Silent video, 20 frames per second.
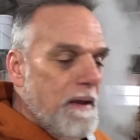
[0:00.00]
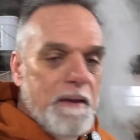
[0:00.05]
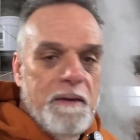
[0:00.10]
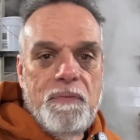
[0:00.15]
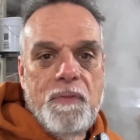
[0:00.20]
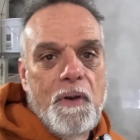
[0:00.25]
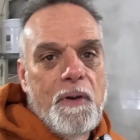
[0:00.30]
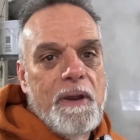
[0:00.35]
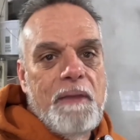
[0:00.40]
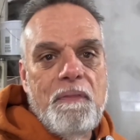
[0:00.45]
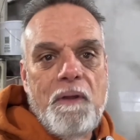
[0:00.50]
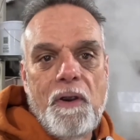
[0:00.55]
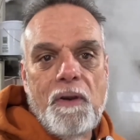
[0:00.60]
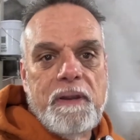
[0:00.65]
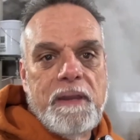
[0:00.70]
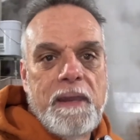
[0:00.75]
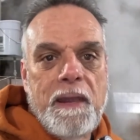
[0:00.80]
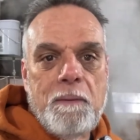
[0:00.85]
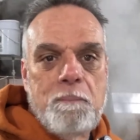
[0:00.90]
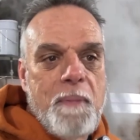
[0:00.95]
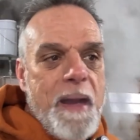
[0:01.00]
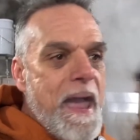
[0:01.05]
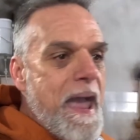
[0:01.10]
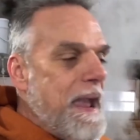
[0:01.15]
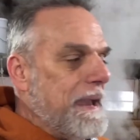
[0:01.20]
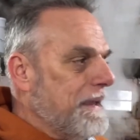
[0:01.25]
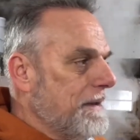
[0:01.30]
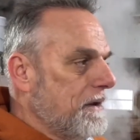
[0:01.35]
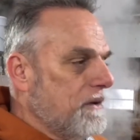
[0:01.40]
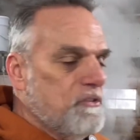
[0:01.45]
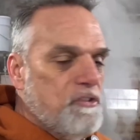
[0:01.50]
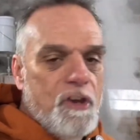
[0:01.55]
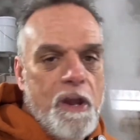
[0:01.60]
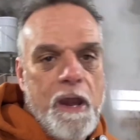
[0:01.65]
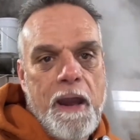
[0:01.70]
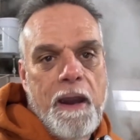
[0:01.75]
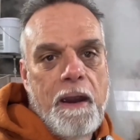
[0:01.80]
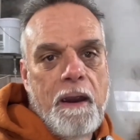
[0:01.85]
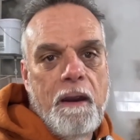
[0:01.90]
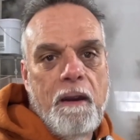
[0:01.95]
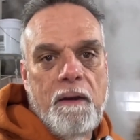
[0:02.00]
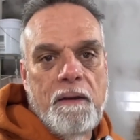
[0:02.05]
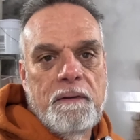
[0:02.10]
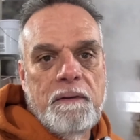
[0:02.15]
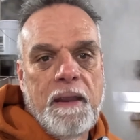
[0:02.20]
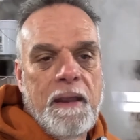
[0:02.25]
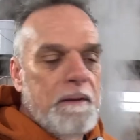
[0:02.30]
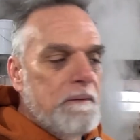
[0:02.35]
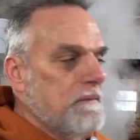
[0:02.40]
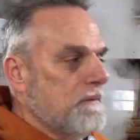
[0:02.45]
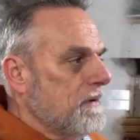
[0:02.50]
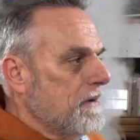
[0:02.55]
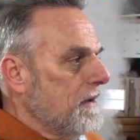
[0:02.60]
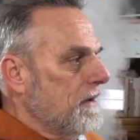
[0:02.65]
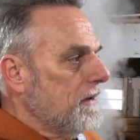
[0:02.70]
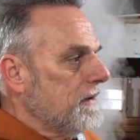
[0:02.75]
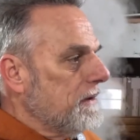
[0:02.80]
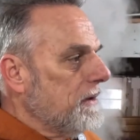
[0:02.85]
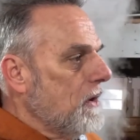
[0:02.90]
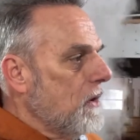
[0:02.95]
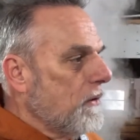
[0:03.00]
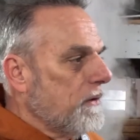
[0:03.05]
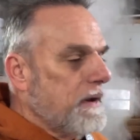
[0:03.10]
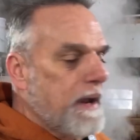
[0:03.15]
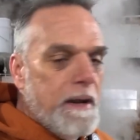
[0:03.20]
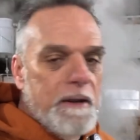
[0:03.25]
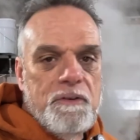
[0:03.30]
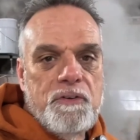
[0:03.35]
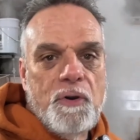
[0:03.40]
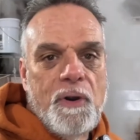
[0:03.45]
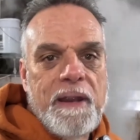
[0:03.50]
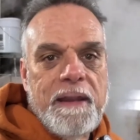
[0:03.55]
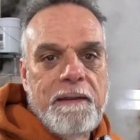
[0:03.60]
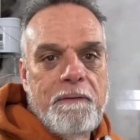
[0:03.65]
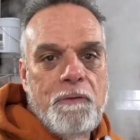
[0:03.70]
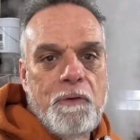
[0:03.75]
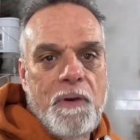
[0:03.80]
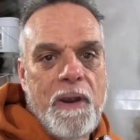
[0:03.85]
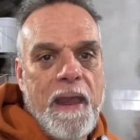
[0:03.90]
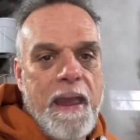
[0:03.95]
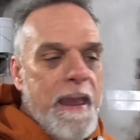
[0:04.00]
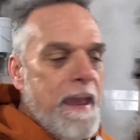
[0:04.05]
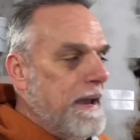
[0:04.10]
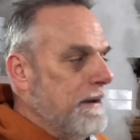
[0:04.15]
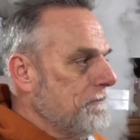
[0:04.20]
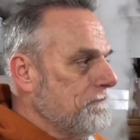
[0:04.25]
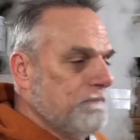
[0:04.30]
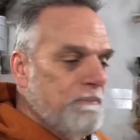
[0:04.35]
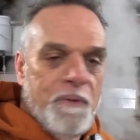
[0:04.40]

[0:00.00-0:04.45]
they're in there kicked back in a chair and you know, got a drink in their hand.